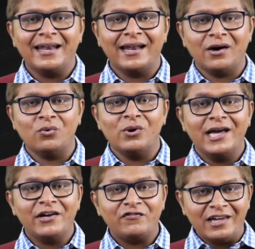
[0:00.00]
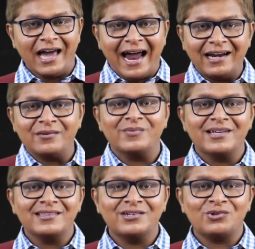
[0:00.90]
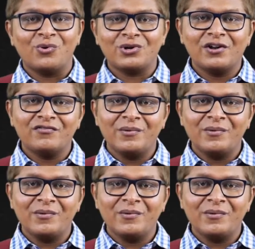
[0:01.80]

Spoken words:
Now if we add up the total